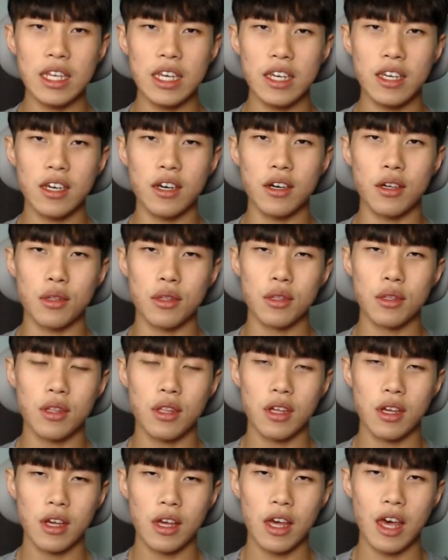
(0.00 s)
yes.
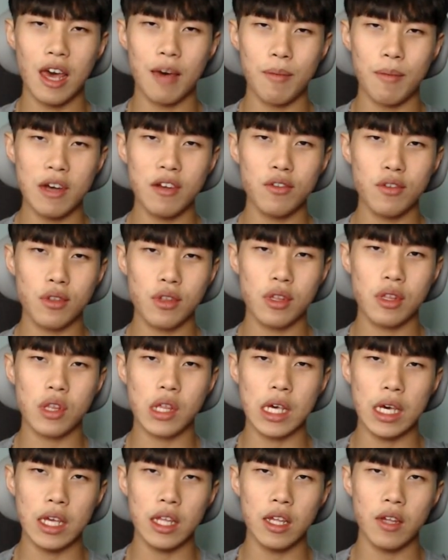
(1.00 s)
Am I looks
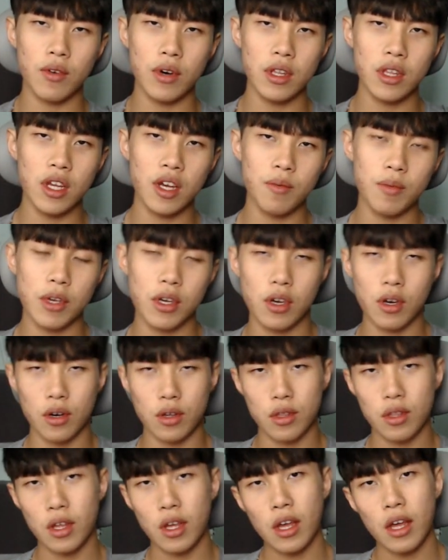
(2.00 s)
skinny right now?
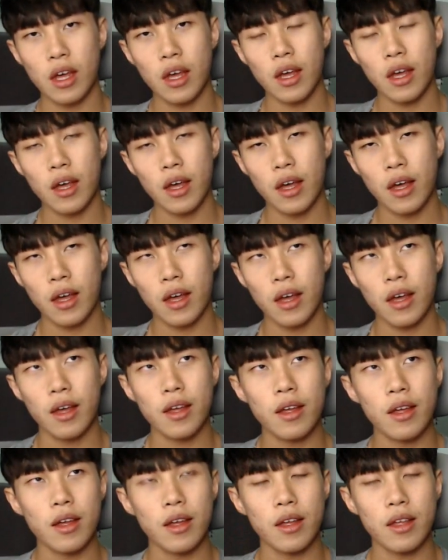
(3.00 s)
Because
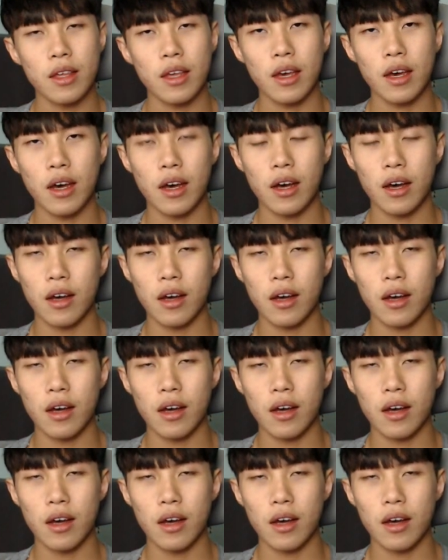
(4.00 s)
yeah,